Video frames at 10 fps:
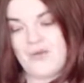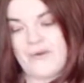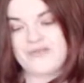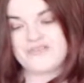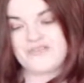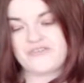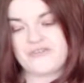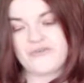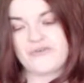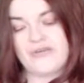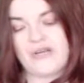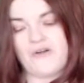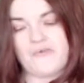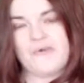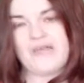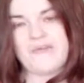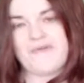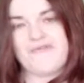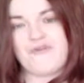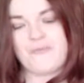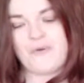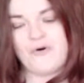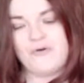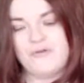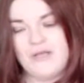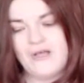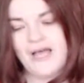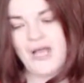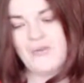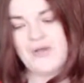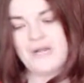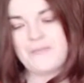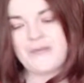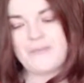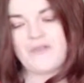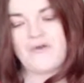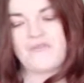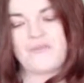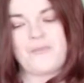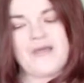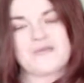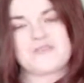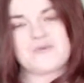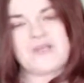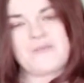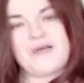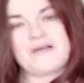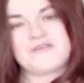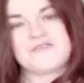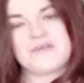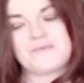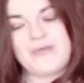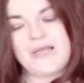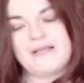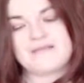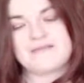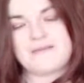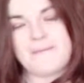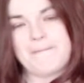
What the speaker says: Question 2. In a normal game of football, how many people are on the pitch when the match begins?